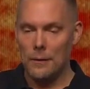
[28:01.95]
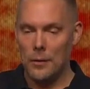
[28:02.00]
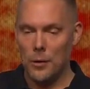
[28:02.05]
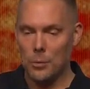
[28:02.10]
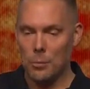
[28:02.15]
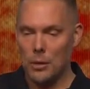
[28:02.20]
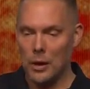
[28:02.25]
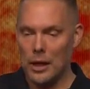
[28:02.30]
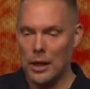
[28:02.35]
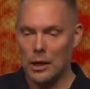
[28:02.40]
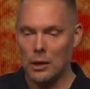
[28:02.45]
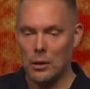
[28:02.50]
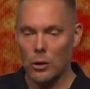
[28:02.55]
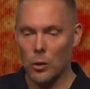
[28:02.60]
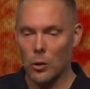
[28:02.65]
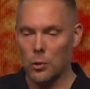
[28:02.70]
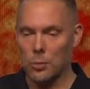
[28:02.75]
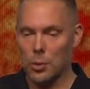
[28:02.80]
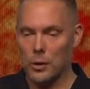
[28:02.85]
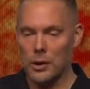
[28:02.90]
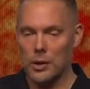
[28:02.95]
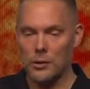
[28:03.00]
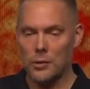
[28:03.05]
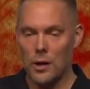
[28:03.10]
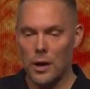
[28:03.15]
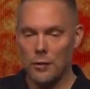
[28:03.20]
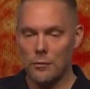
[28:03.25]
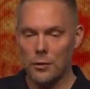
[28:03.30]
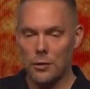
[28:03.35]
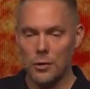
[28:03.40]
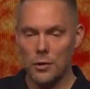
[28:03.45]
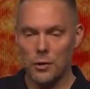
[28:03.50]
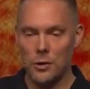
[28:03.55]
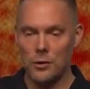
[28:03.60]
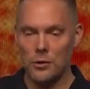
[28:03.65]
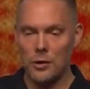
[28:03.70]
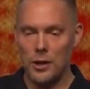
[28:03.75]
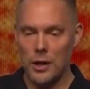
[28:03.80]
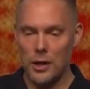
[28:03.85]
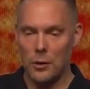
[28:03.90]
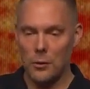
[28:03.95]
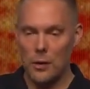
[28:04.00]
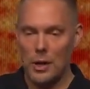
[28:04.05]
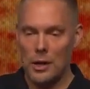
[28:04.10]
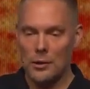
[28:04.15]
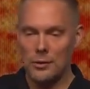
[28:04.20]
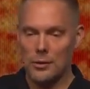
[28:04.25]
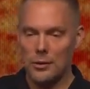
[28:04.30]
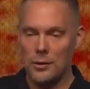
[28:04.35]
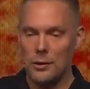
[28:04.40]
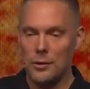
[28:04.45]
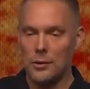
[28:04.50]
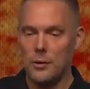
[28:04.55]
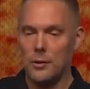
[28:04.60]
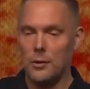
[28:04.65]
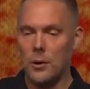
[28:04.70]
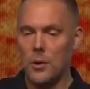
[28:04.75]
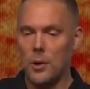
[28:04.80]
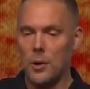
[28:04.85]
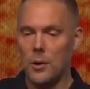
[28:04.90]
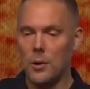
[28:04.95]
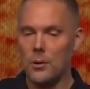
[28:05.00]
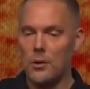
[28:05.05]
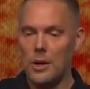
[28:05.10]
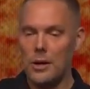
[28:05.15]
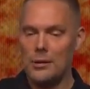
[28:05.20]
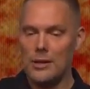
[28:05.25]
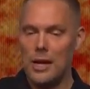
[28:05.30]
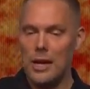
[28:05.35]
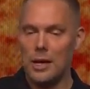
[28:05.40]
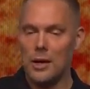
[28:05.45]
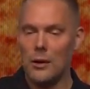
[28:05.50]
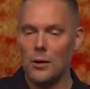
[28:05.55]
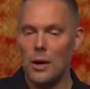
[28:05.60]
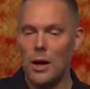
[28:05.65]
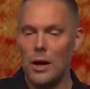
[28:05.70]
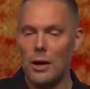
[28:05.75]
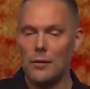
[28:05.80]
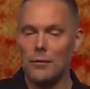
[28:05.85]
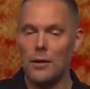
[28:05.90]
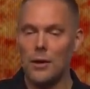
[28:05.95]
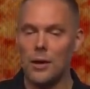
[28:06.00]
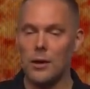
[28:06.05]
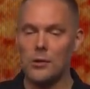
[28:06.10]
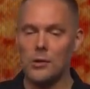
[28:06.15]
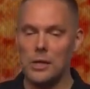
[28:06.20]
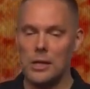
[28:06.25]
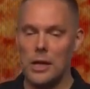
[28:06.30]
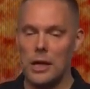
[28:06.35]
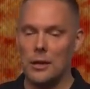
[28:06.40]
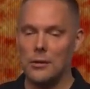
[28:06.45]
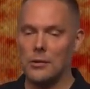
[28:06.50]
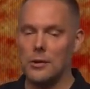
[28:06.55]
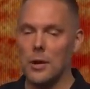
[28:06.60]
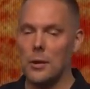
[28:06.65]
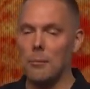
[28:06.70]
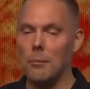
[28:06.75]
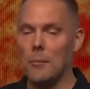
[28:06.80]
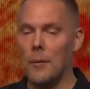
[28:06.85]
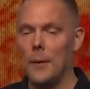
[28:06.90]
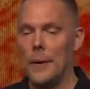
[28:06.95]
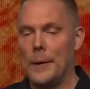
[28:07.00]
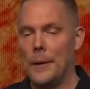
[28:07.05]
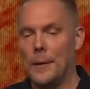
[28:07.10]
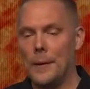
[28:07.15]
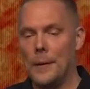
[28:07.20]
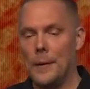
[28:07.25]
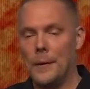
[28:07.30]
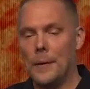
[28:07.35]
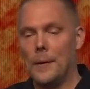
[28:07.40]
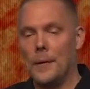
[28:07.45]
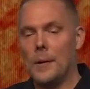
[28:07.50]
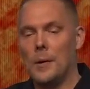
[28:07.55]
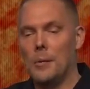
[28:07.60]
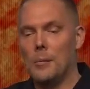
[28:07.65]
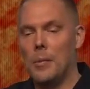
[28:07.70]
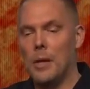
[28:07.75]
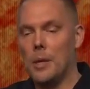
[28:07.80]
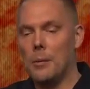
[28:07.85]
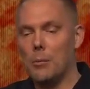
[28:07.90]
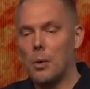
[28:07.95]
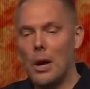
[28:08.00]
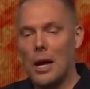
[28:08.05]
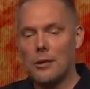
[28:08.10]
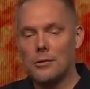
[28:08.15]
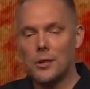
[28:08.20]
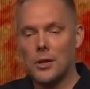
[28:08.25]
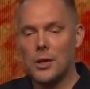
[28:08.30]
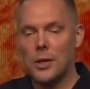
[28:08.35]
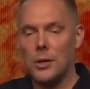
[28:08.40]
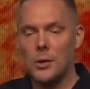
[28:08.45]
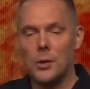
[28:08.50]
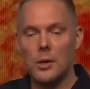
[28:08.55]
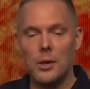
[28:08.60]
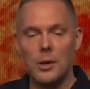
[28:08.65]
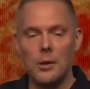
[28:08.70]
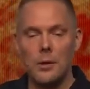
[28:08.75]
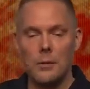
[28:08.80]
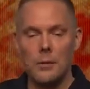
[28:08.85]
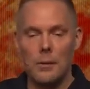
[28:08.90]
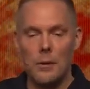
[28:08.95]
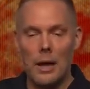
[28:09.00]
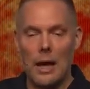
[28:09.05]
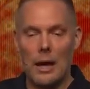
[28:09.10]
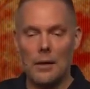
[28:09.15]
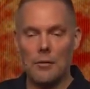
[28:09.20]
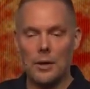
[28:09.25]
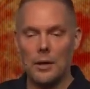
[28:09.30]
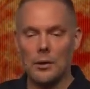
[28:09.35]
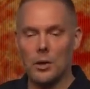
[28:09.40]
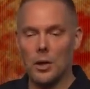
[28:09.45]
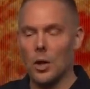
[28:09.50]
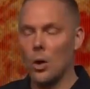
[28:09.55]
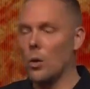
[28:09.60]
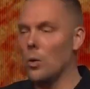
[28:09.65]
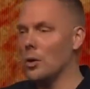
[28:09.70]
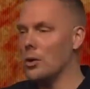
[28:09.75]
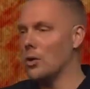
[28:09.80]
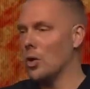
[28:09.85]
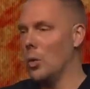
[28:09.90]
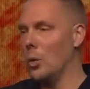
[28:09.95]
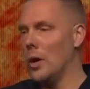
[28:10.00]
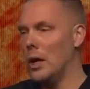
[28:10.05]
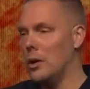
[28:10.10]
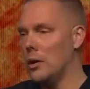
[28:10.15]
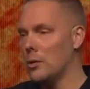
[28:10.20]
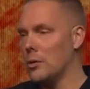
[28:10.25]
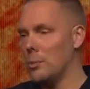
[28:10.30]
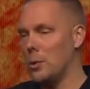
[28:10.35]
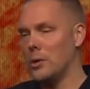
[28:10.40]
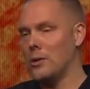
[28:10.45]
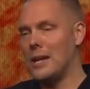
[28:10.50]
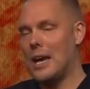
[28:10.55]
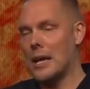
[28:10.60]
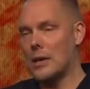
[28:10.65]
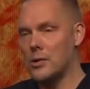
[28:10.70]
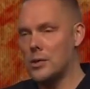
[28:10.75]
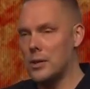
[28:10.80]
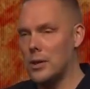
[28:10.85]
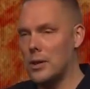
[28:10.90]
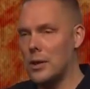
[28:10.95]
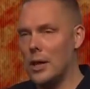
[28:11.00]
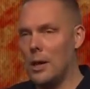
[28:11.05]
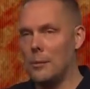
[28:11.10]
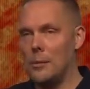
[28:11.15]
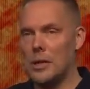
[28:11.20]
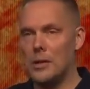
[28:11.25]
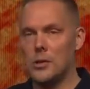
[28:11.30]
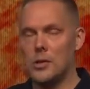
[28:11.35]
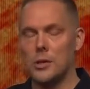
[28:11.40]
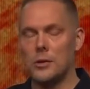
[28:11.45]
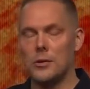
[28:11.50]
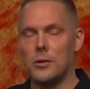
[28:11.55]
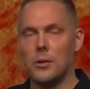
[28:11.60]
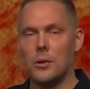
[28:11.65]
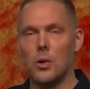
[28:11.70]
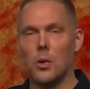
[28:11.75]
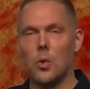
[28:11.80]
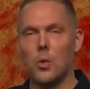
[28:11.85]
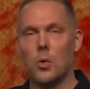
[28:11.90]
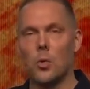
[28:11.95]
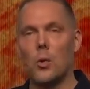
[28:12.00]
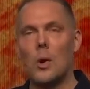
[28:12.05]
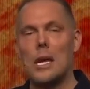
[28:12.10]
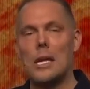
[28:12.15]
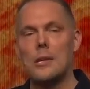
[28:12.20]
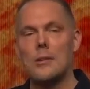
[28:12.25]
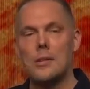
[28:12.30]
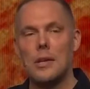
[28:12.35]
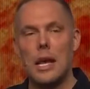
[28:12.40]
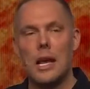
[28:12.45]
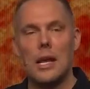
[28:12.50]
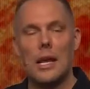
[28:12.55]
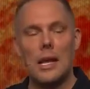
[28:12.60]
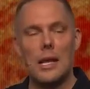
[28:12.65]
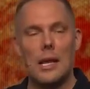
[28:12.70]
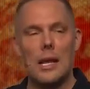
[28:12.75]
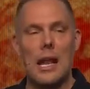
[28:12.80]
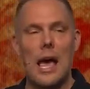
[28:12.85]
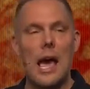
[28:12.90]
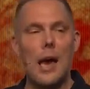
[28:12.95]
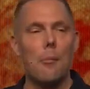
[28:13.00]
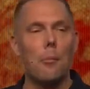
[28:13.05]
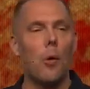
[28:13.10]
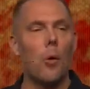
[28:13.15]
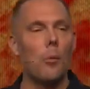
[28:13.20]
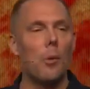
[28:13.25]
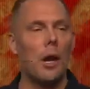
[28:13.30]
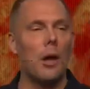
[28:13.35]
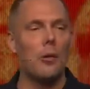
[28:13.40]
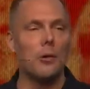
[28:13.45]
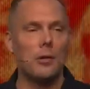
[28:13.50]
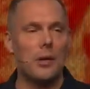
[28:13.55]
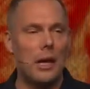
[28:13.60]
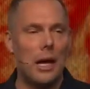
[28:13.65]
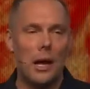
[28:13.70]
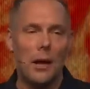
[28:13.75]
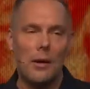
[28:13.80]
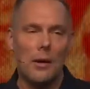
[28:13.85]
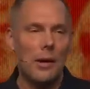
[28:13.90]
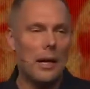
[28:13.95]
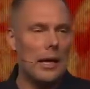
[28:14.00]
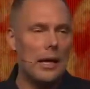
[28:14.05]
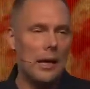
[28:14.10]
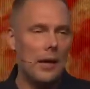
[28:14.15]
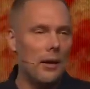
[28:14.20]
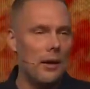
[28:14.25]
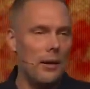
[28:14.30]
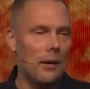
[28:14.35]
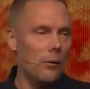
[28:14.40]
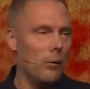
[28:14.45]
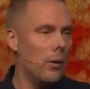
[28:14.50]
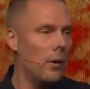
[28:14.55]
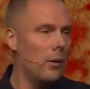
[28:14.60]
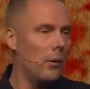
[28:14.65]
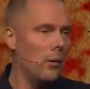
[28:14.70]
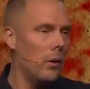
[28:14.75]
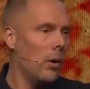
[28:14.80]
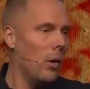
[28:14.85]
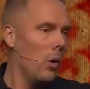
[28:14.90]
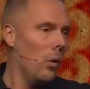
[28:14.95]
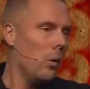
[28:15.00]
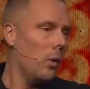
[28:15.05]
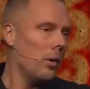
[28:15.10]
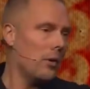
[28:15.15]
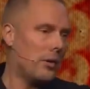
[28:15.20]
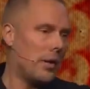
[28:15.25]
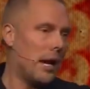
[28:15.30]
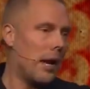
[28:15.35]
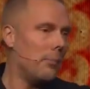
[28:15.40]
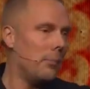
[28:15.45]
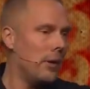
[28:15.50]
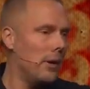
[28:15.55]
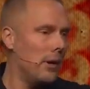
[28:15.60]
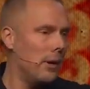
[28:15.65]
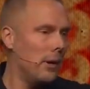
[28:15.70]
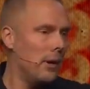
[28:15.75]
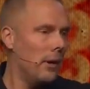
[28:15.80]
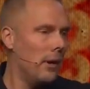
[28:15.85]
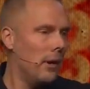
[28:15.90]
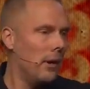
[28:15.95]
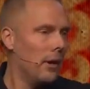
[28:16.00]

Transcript: They're plainclothes police officers. They arrest her. They take her out of there. She ends up being prosecuted, having to go into witness protection. I mean, just the crazy. And in that moment, I was like, how did I get here? What is happening?